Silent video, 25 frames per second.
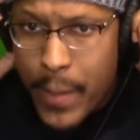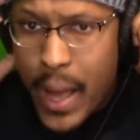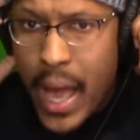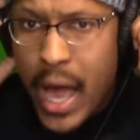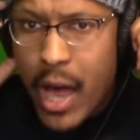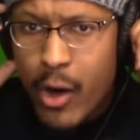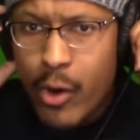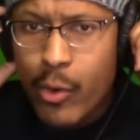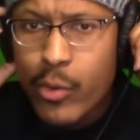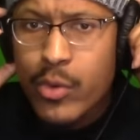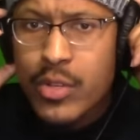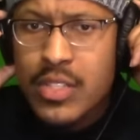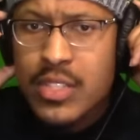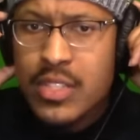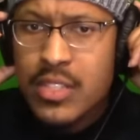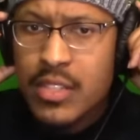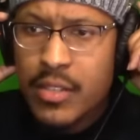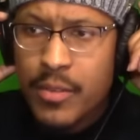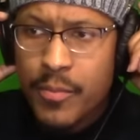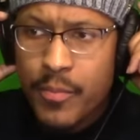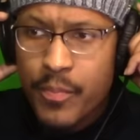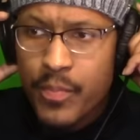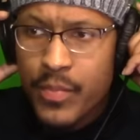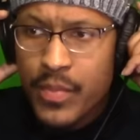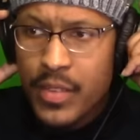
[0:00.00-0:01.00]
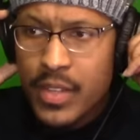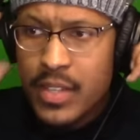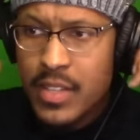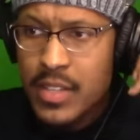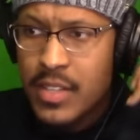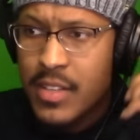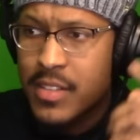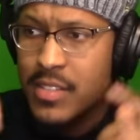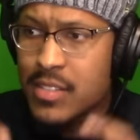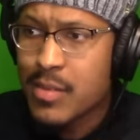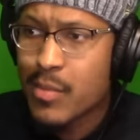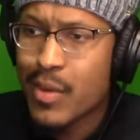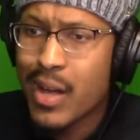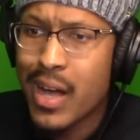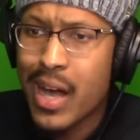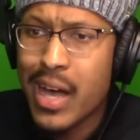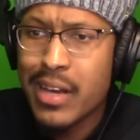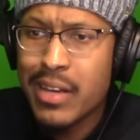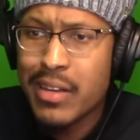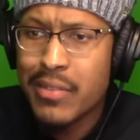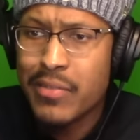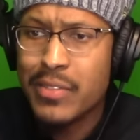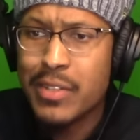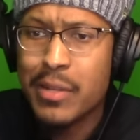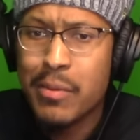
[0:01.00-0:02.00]
bout some
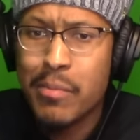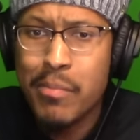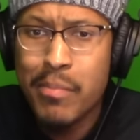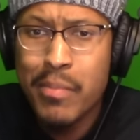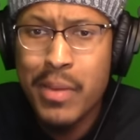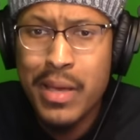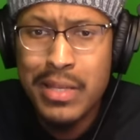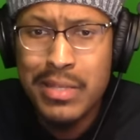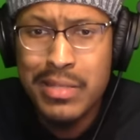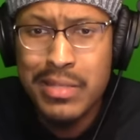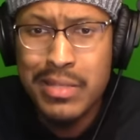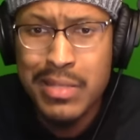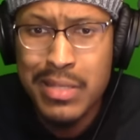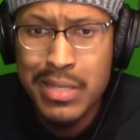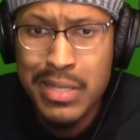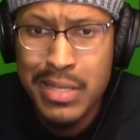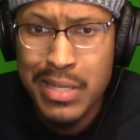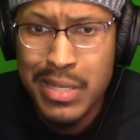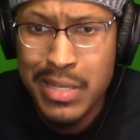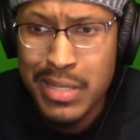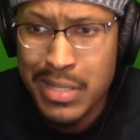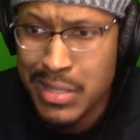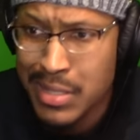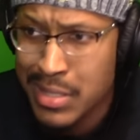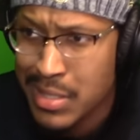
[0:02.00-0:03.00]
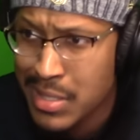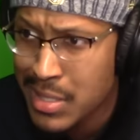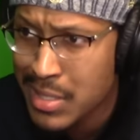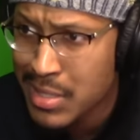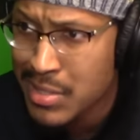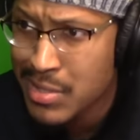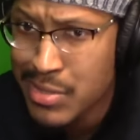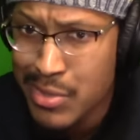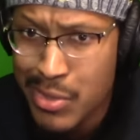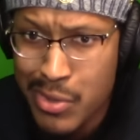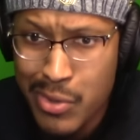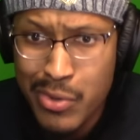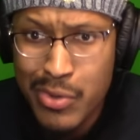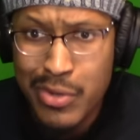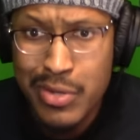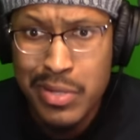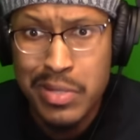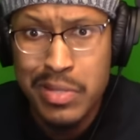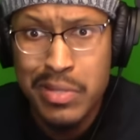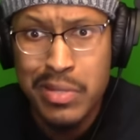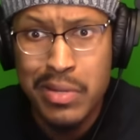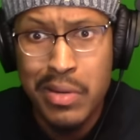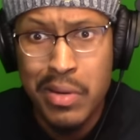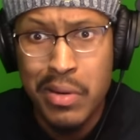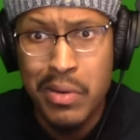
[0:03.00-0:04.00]
kind of domestic
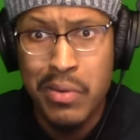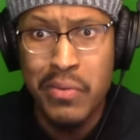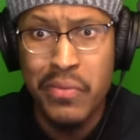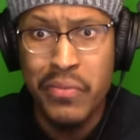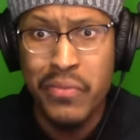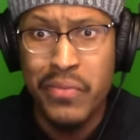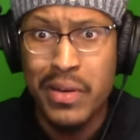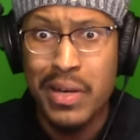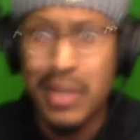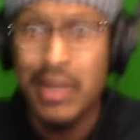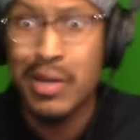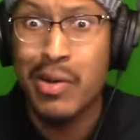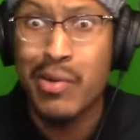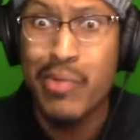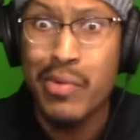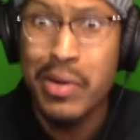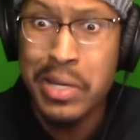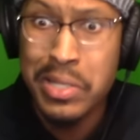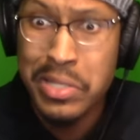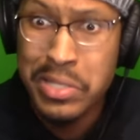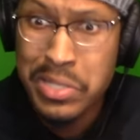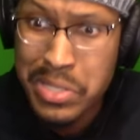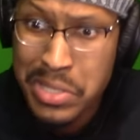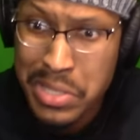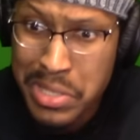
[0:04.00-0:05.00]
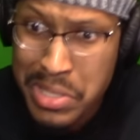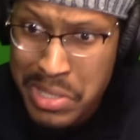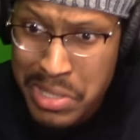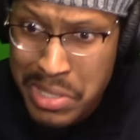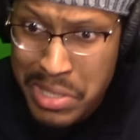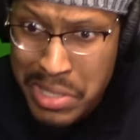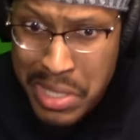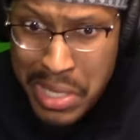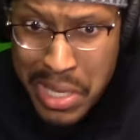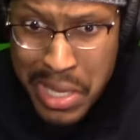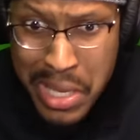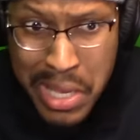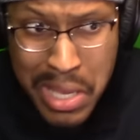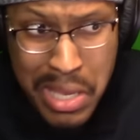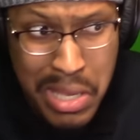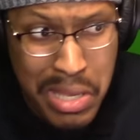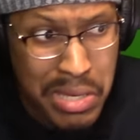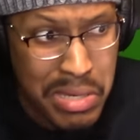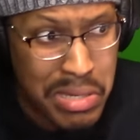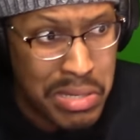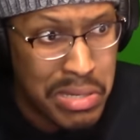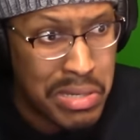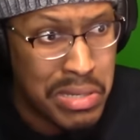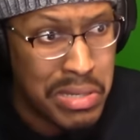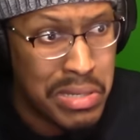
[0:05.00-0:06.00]
discourse of aggression
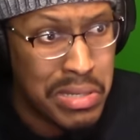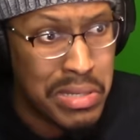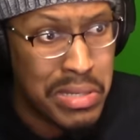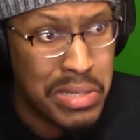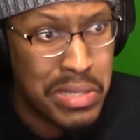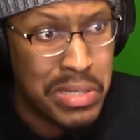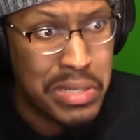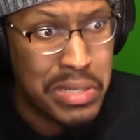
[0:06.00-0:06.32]
and